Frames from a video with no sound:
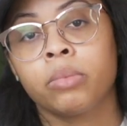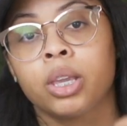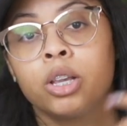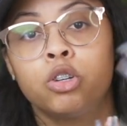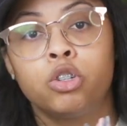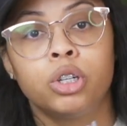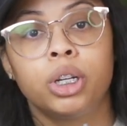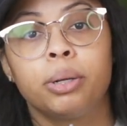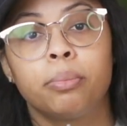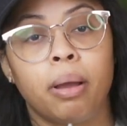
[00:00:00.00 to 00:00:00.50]

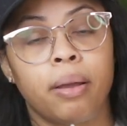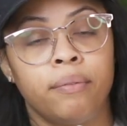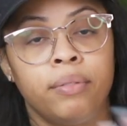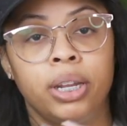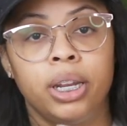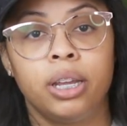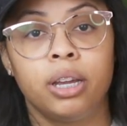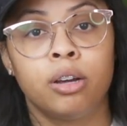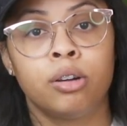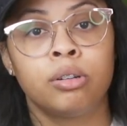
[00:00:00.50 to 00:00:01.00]
shooting my
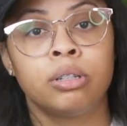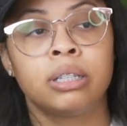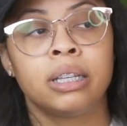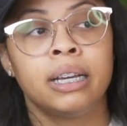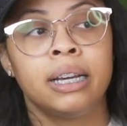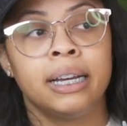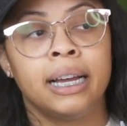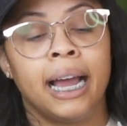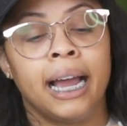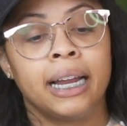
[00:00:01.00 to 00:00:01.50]
videos,
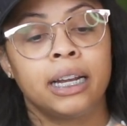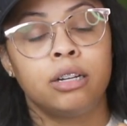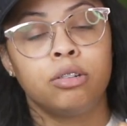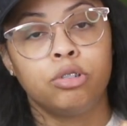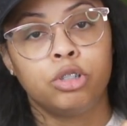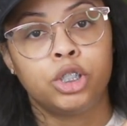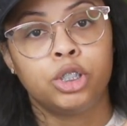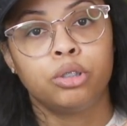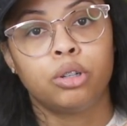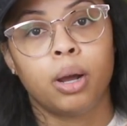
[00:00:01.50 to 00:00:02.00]
I
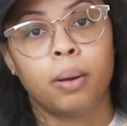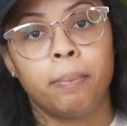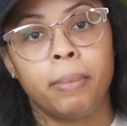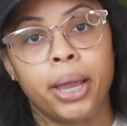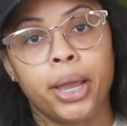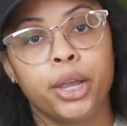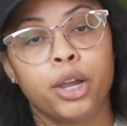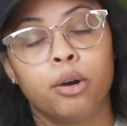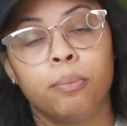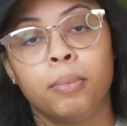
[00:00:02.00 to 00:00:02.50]
do shoot on
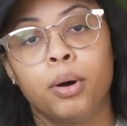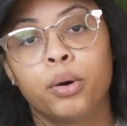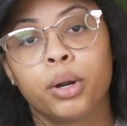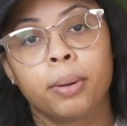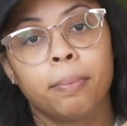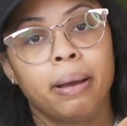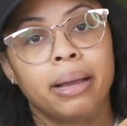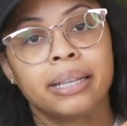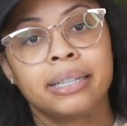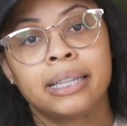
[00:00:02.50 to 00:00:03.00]
manual mode,
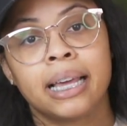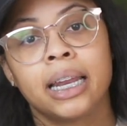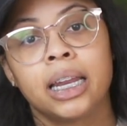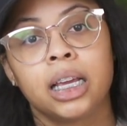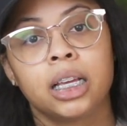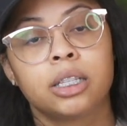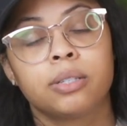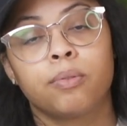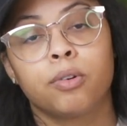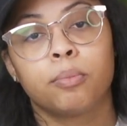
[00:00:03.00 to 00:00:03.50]
and my
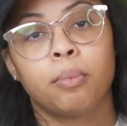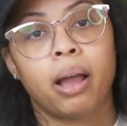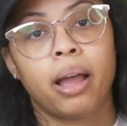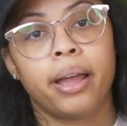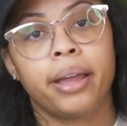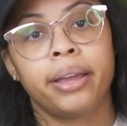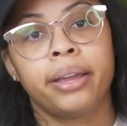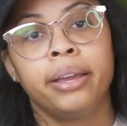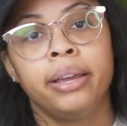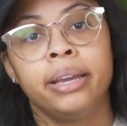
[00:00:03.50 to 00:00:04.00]
settings for
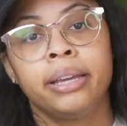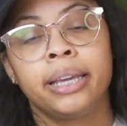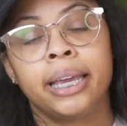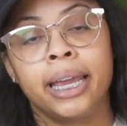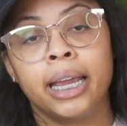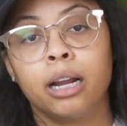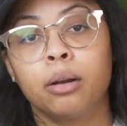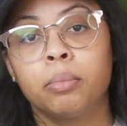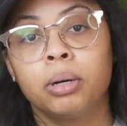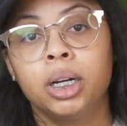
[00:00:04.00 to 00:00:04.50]
my
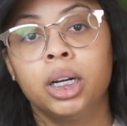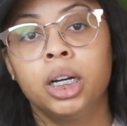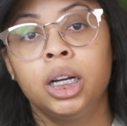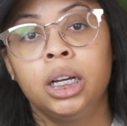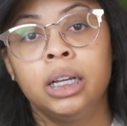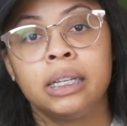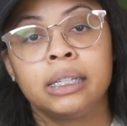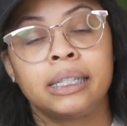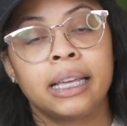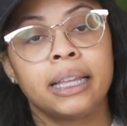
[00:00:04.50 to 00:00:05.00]
camera
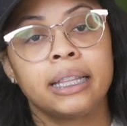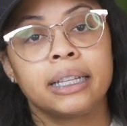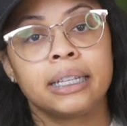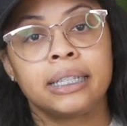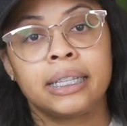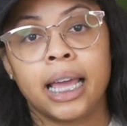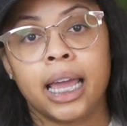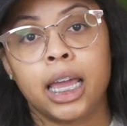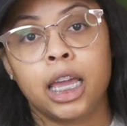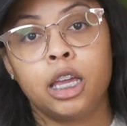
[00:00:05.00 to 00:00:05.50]
stay the
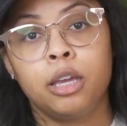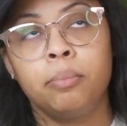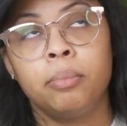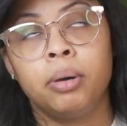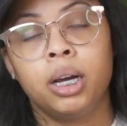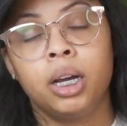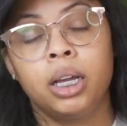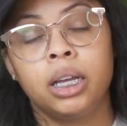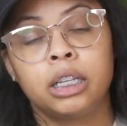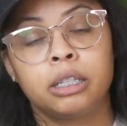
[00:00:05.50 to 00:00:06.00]
same,
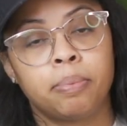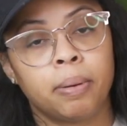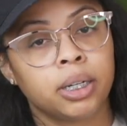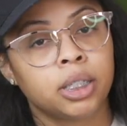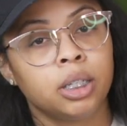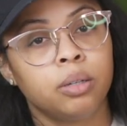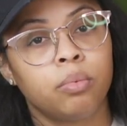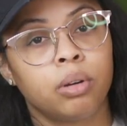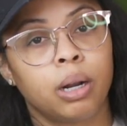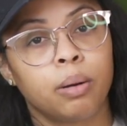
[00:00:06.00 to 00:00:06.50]

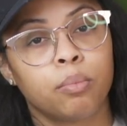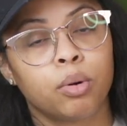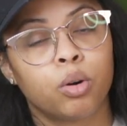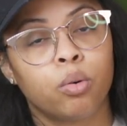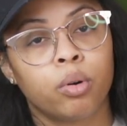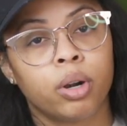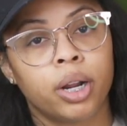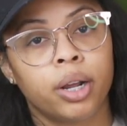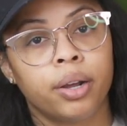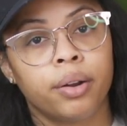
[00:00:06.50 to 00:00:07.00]
especially when I'm
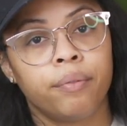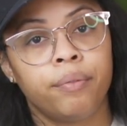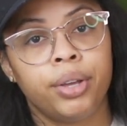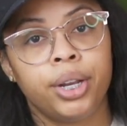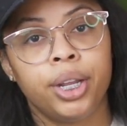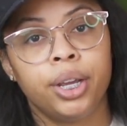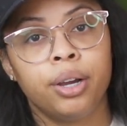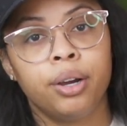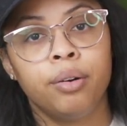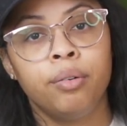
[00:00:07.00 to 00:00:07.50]
recording on
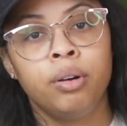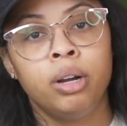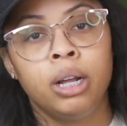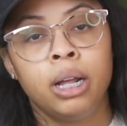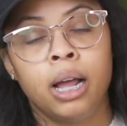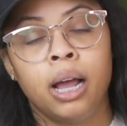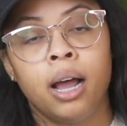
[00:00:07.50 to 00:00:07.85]
video.